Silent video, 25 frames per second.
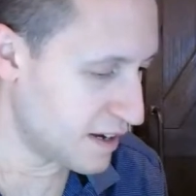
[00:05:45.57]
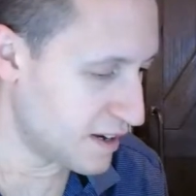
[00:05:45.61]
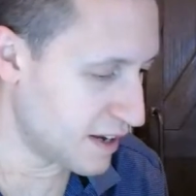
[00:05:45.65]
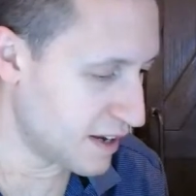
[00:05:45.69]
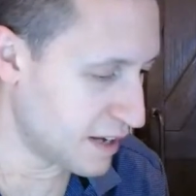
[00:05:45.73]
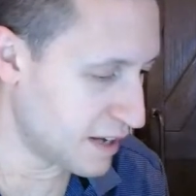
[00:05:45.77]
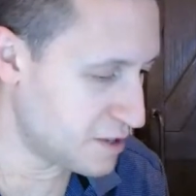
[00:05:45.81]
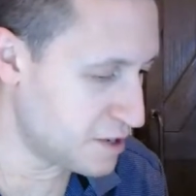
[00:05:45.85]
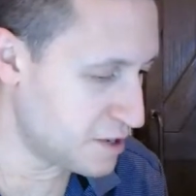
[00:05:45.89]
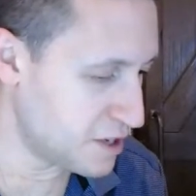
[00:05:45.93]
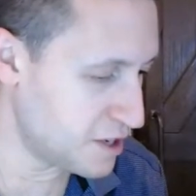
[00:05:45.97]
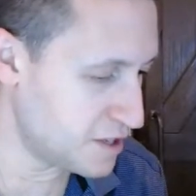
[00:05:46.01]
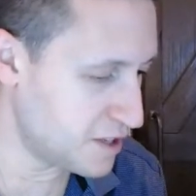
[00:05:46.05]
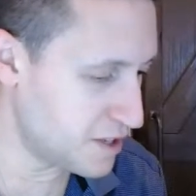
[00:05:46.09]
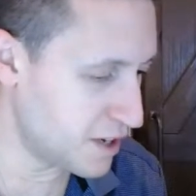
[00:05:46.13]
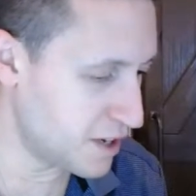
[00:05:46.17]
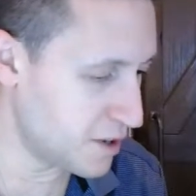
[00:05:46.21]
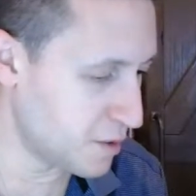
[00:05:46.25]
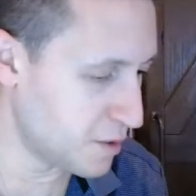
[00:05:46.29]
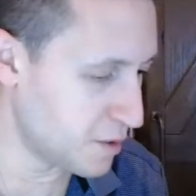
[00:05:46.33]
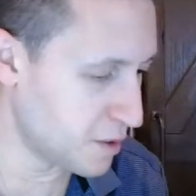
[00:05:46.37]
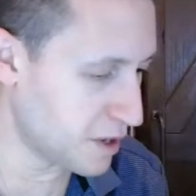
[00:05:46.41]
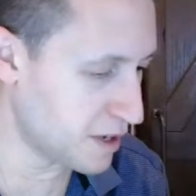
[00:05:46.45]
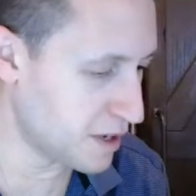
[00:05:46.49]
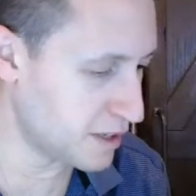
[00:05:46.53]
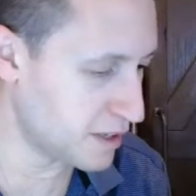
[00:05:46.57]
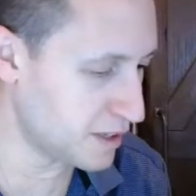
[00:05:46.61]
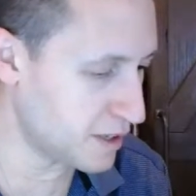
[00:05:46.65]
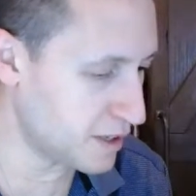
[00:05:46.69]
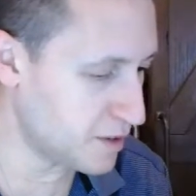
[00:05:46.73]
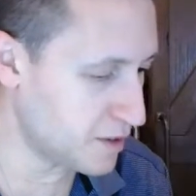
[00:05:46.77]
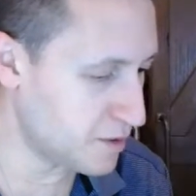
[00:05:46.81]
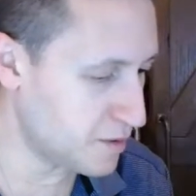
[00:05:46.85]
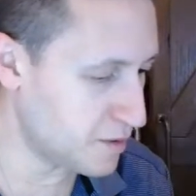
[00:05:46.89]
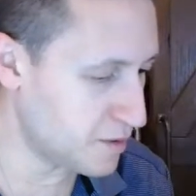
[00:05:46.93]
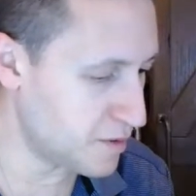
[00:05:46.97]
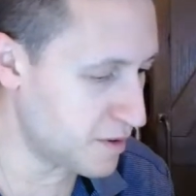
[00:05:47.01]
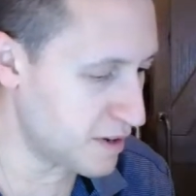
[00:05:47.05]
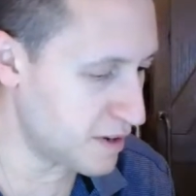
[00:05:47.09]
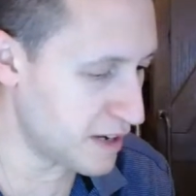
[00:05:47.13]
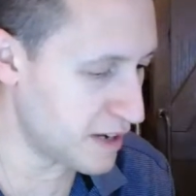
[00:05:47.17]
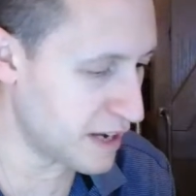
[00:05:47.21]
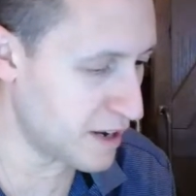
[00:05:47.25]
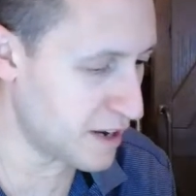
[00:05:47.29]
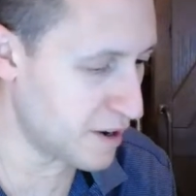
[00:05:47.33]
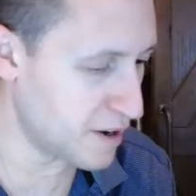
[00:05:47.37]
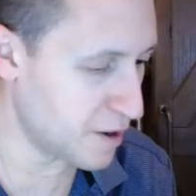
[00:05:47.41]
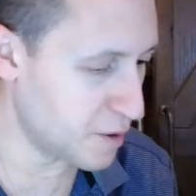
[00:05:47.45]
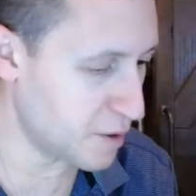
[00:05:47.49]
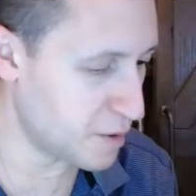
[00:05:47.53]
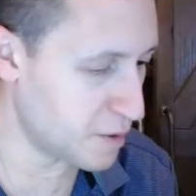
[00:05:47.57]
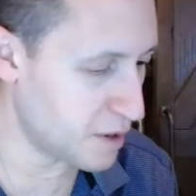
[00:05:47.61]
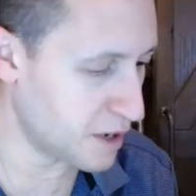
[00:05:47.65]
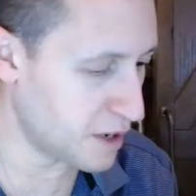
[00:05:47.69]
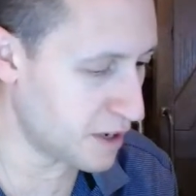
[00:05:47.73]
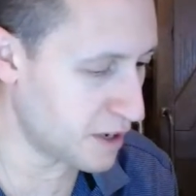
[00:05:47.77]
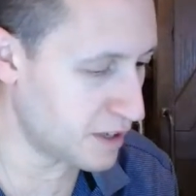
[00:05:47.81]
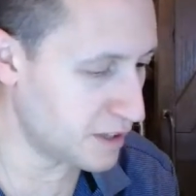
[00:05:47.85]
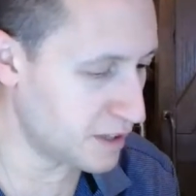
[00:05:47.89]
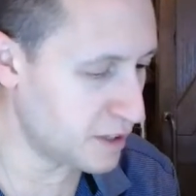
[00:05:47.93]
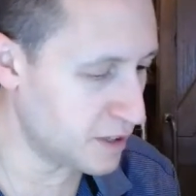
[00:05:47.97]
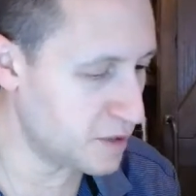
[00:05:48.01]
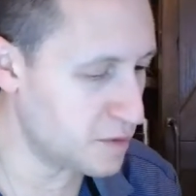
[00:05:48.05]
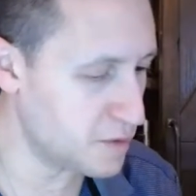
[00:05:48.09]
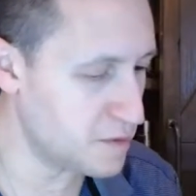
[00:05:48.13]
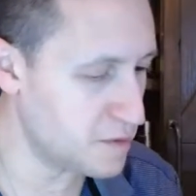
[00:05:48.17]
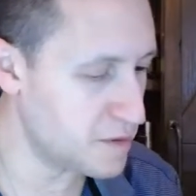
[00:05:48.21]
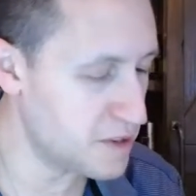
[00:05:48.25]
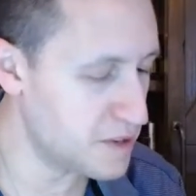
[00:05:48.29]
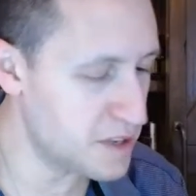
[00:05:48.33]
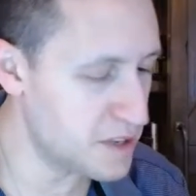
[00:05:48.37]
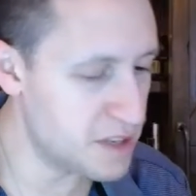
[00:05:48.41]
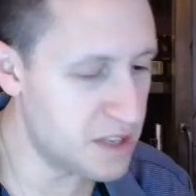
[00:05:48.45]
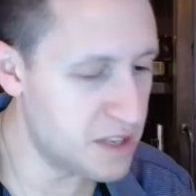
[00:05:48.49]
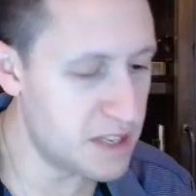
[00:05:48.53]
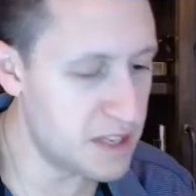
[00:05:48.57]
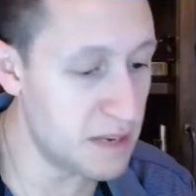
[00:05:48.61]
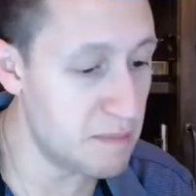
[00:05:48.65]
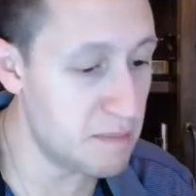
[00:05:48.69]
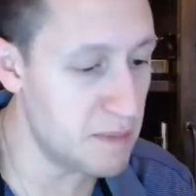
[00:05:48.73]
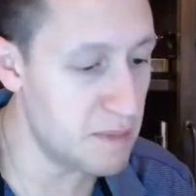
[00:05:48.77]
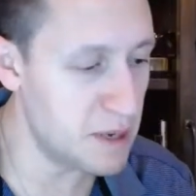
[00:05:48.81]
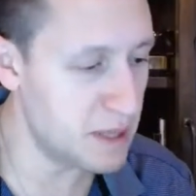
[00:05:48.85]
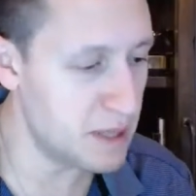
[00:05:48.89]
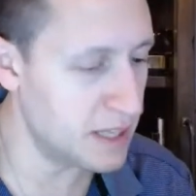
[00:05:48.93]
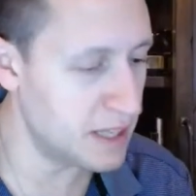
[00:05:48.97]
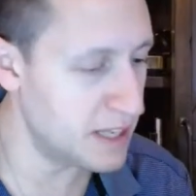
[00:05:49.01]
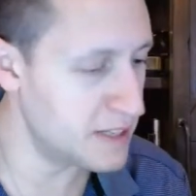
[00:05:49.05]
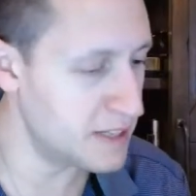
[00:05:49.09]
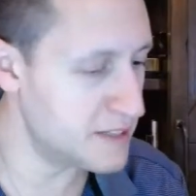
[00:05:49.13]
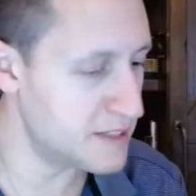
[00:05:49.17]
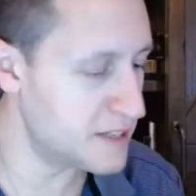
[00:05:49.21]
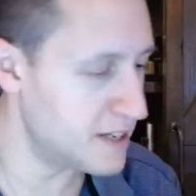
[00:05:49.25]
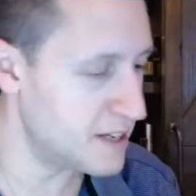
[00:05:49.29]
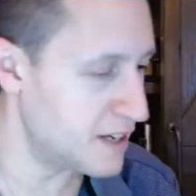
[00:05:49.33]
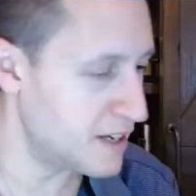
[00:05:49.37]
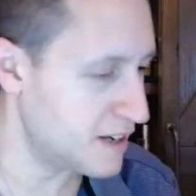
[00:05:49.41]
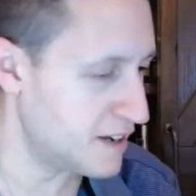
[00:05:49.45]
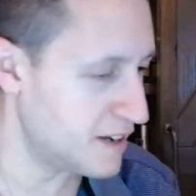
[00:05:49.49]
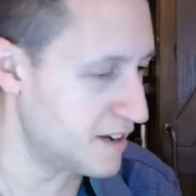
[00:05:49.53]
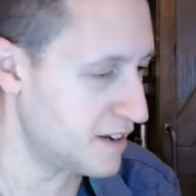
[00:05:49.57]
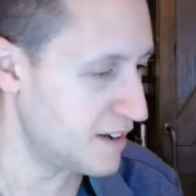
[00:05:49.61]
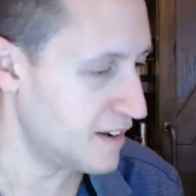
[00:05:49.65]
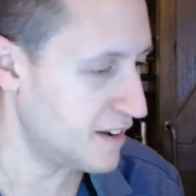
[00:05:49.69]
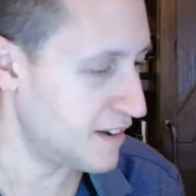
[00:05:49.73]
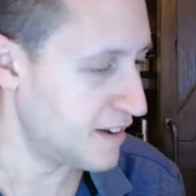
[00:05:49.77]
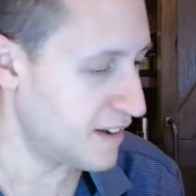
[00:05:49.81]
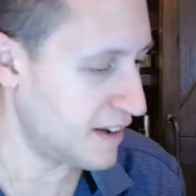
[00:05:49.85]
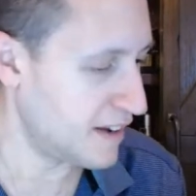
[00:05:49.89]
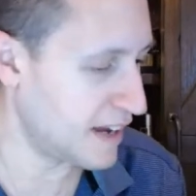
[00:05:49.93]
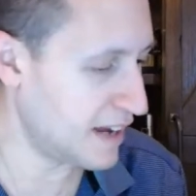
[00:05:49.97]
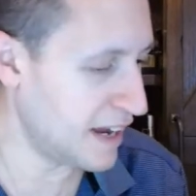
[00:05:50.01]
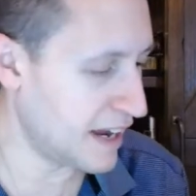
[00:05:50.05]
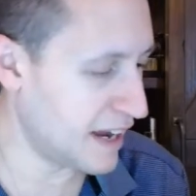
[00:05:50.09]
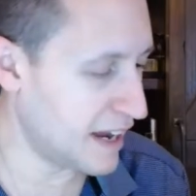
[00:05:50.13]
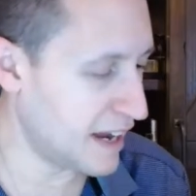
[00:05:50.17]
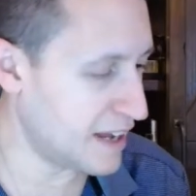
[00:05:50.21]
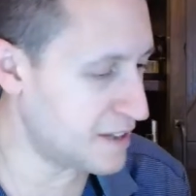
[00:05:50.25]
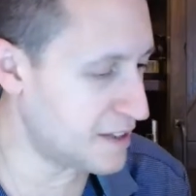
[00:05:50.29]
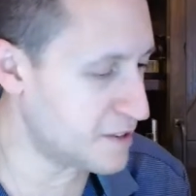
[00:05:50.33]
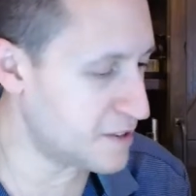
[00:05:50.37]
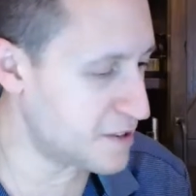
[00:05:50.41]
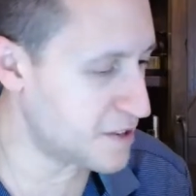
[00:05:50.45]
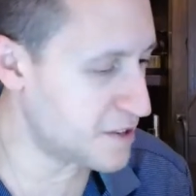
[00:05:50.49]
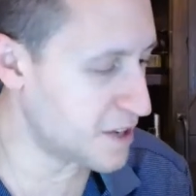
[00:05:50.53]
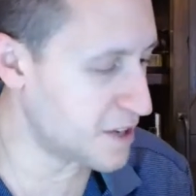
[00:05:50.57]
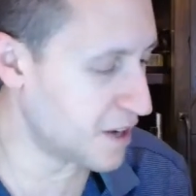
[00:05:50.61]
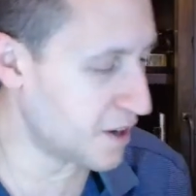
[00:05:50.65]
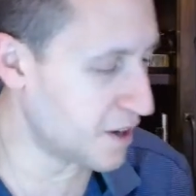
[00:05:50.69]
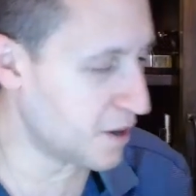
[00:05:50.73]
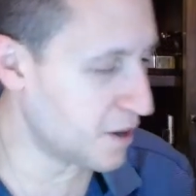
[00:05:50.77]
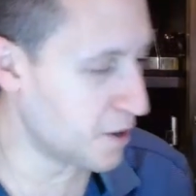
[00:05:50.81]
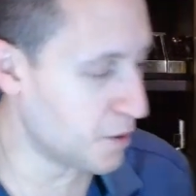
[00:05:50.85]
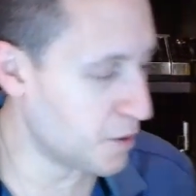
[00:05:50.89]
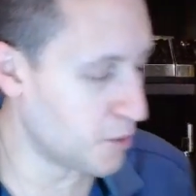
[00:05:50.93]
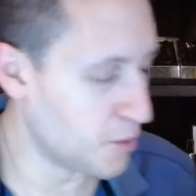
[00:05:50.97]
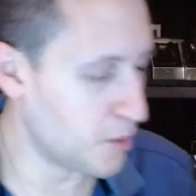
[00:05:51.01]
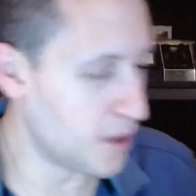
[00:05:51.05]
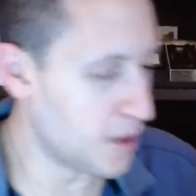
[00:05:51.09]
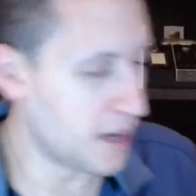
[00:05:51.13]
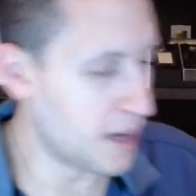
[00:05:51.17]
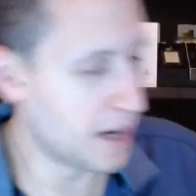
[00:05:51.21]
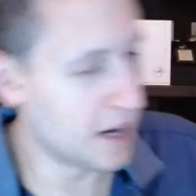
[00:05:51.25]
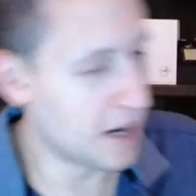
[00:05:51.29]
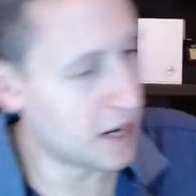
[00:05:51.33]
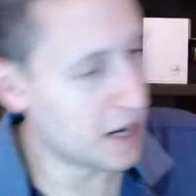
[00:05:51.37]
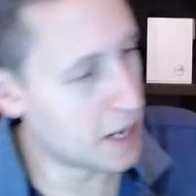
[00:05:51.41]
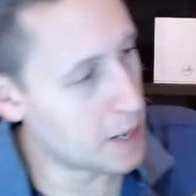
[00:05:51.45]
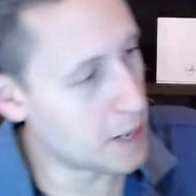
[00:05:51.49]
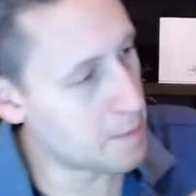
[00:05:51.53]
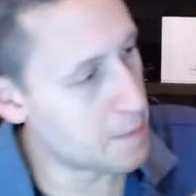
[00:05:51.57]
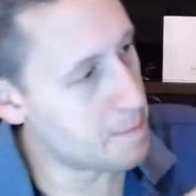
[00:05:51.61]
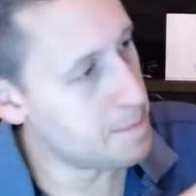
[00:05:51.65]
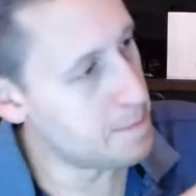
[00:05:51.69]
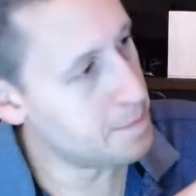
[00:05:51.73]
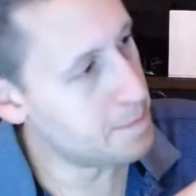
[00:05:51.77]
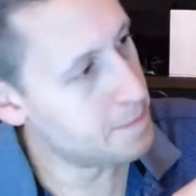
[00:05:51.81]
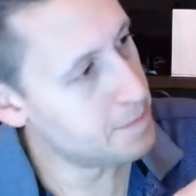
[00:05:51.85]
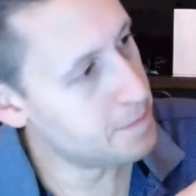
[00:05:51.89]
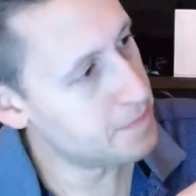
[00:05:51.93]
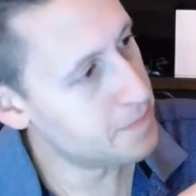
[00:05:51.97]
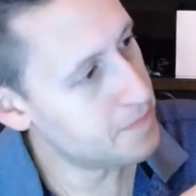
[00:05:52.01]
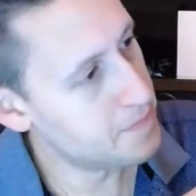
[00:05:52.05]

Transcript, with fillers: Not just an eau de cologne, an eau de cologne stimulant. And so um,